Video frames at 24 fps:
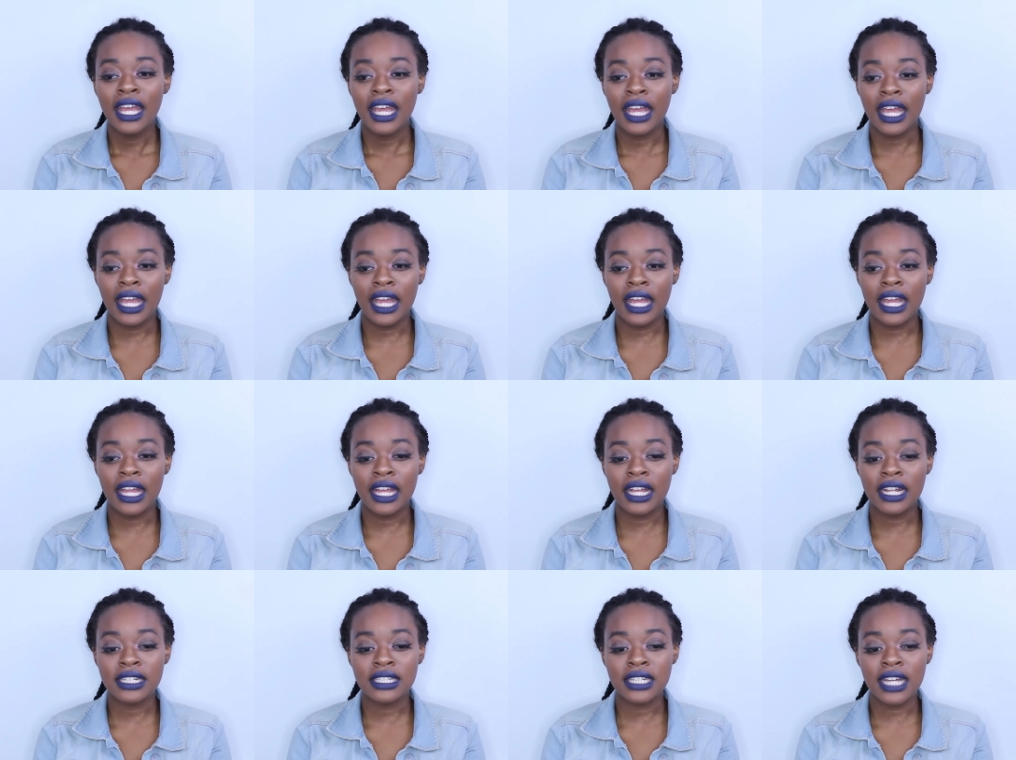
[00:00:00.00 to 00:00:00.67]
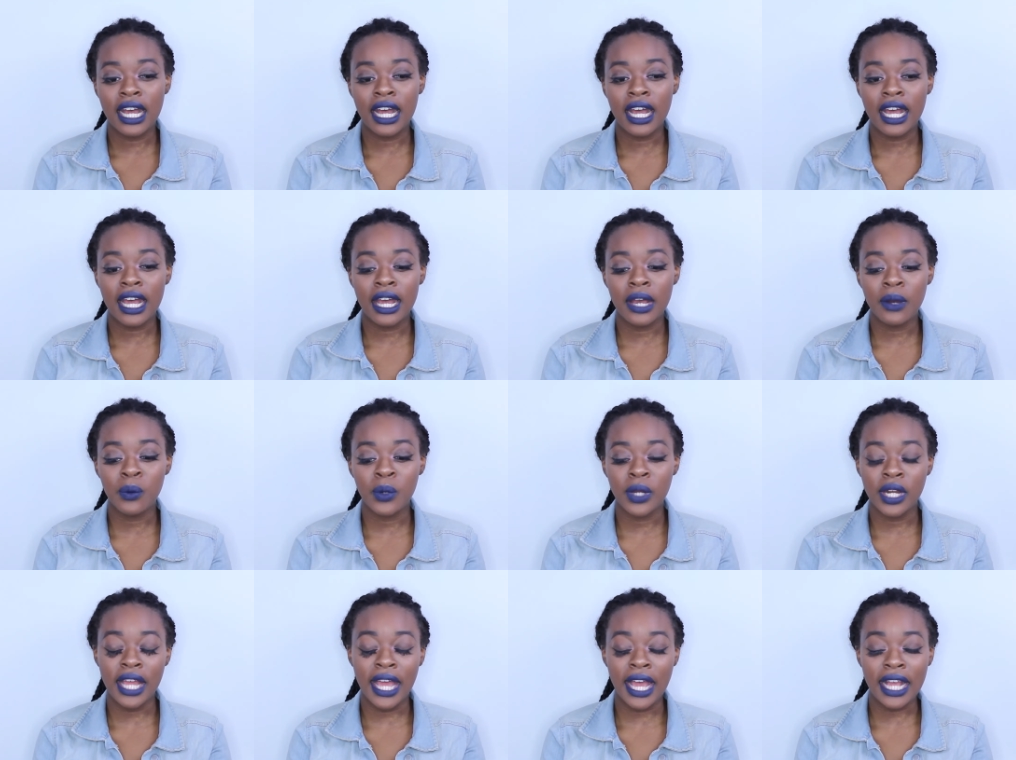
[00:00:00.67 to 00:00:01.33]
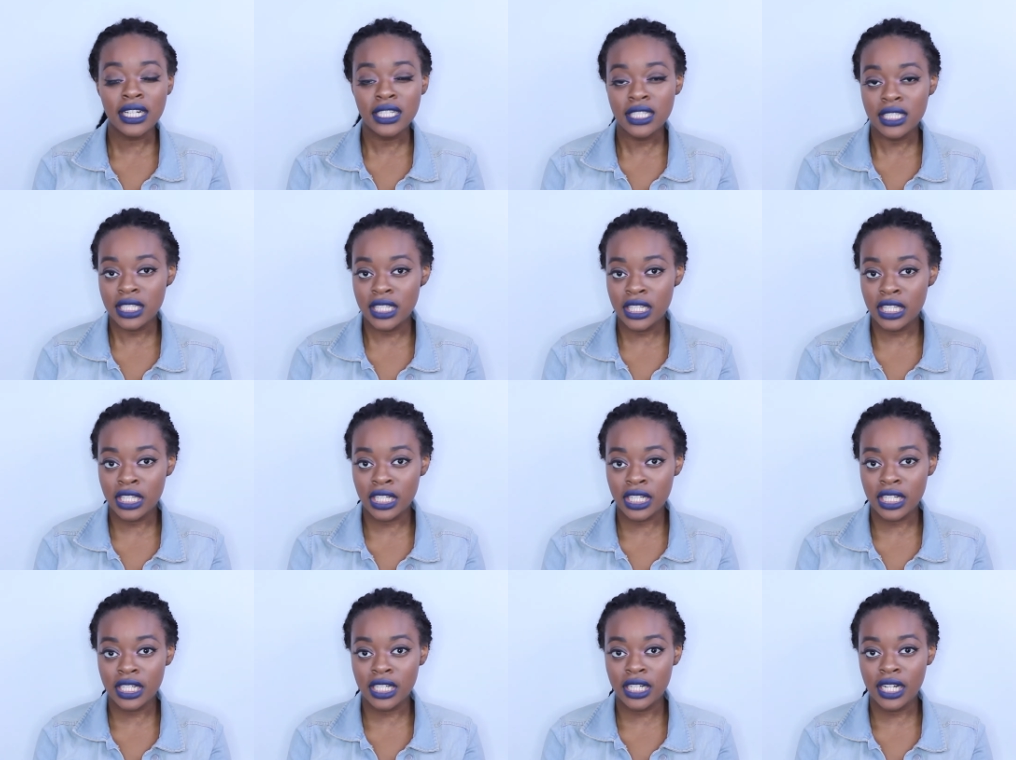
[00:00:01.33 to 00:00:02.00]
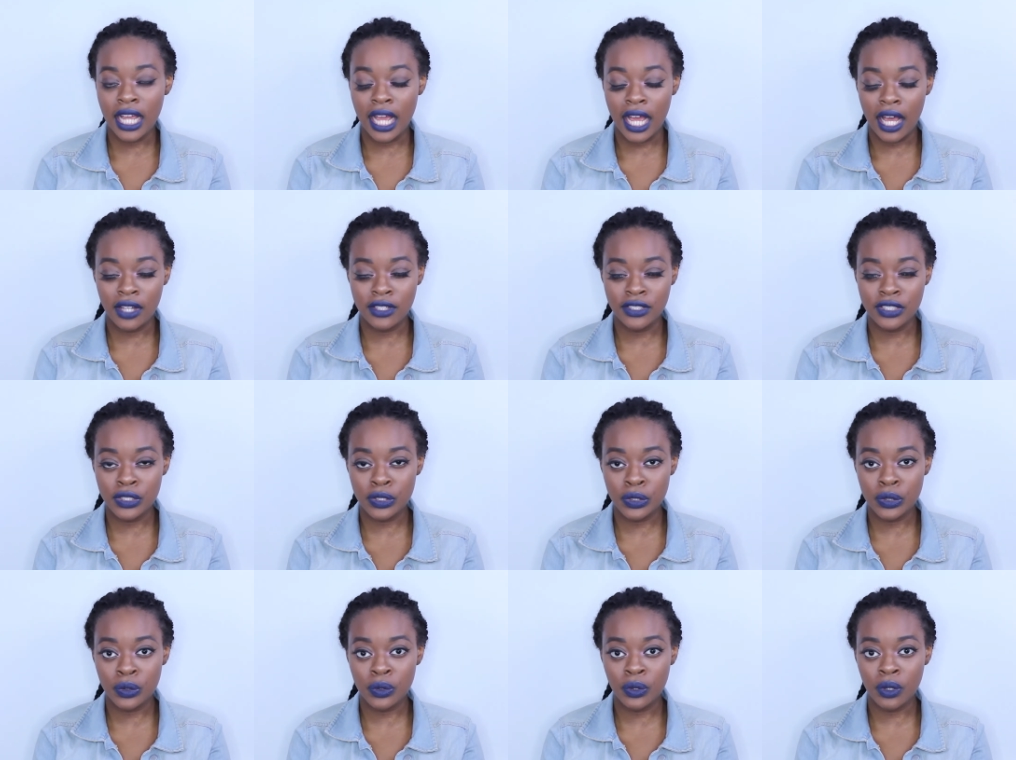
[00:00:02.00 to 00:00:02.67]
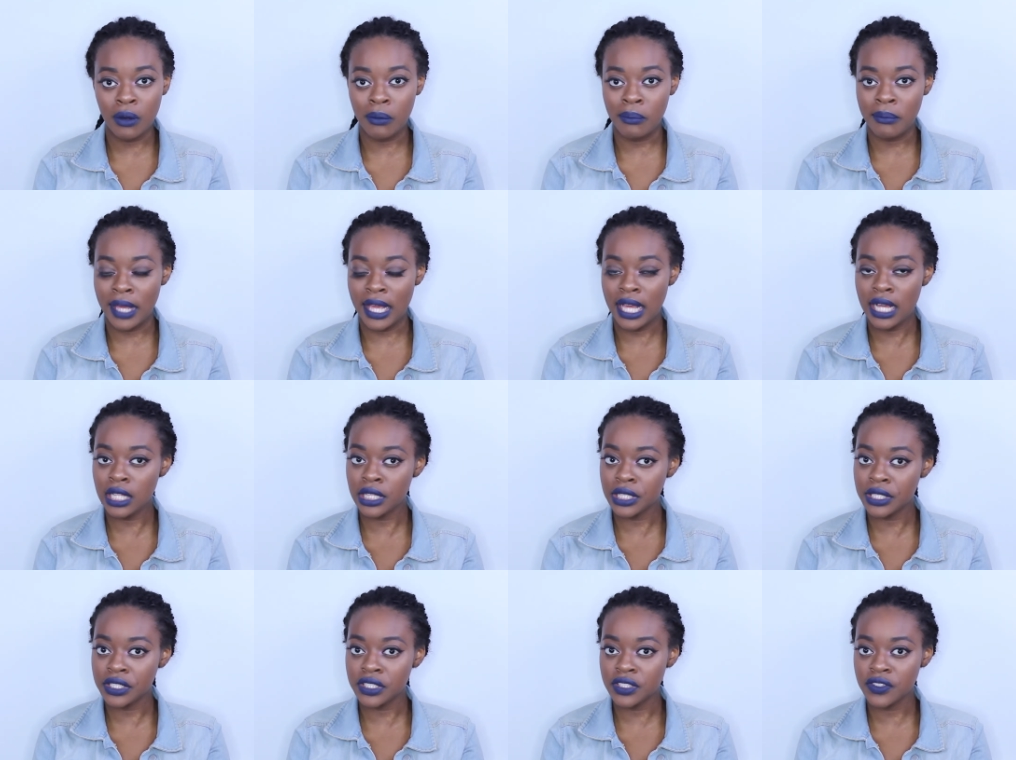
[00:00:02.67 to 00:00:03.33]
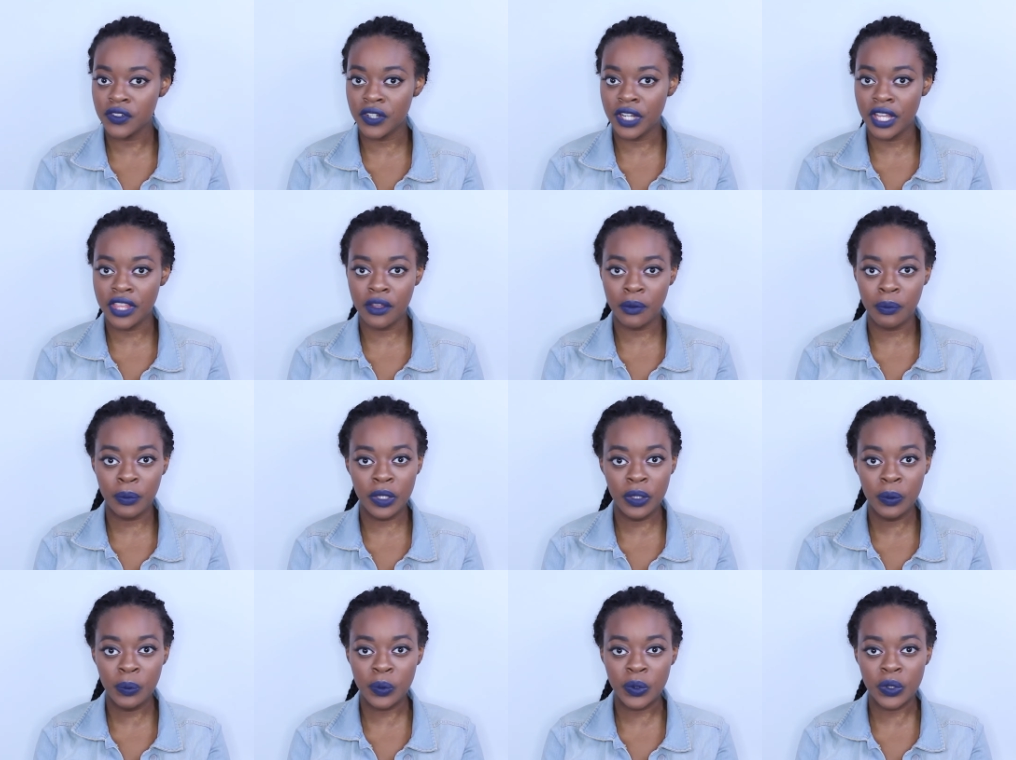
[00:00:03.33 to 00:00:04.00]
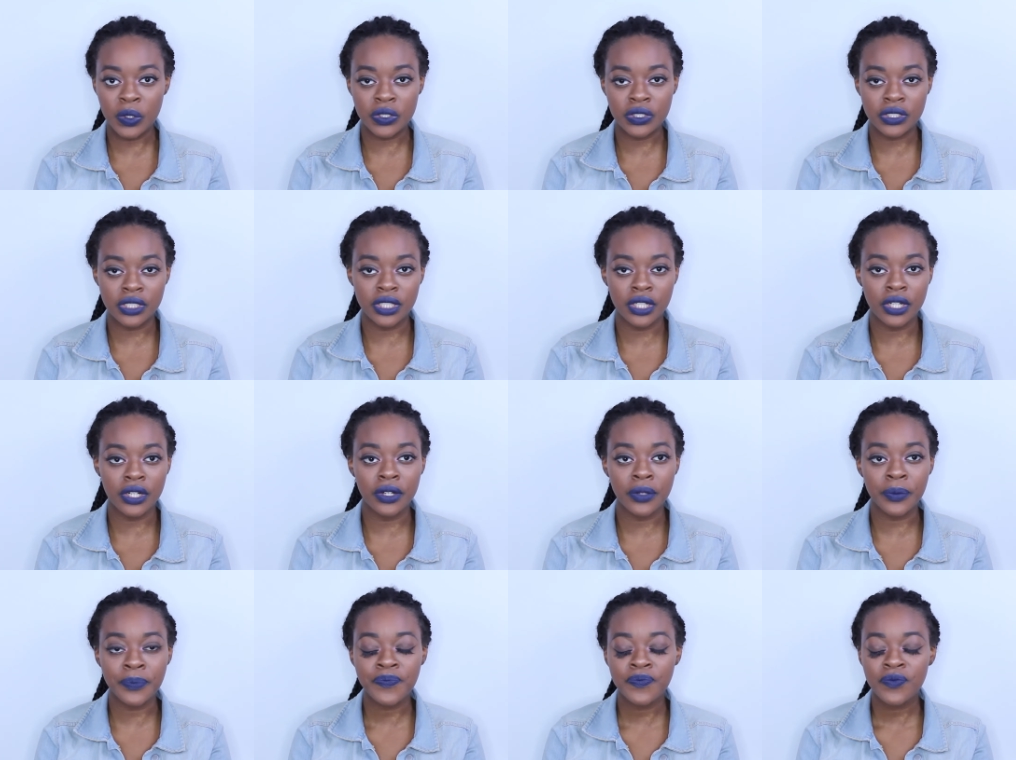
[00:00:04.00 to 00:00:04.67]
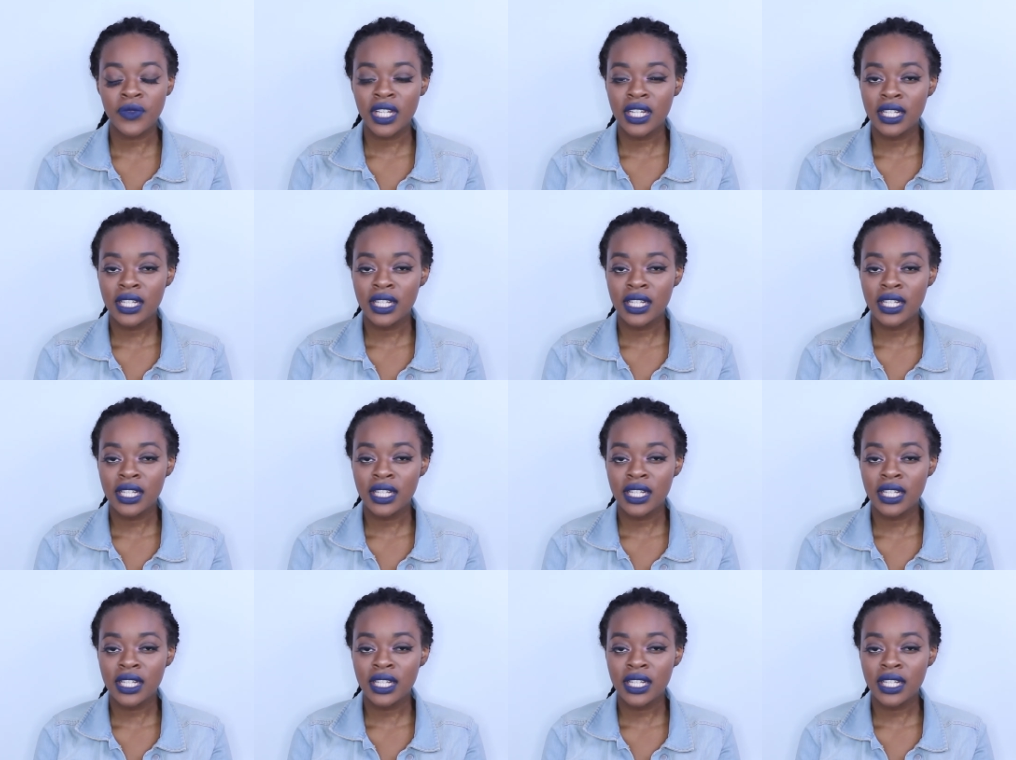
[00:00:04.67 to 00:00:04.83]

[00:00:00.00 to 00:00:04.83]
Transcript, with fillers: And I want to actually learn how to make clothes for other people. So